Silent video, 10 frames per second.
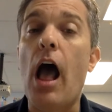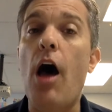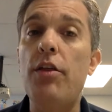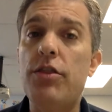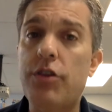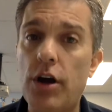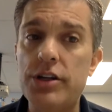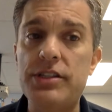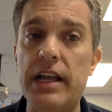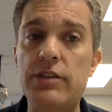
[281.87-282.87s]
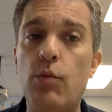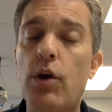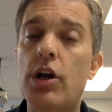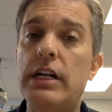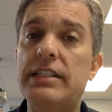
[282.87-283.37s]
On Thursdays,
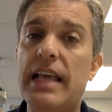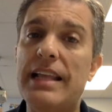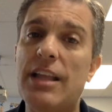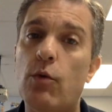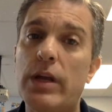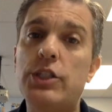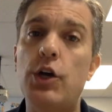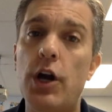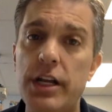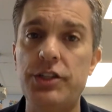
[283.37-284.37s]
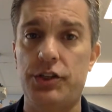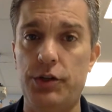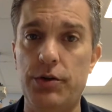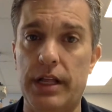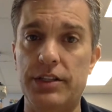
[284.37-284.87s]
we're going to take the returning
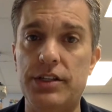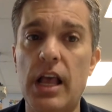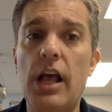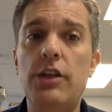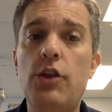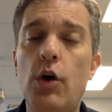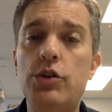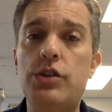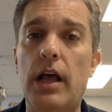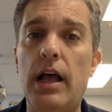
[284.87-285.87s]
students. Those,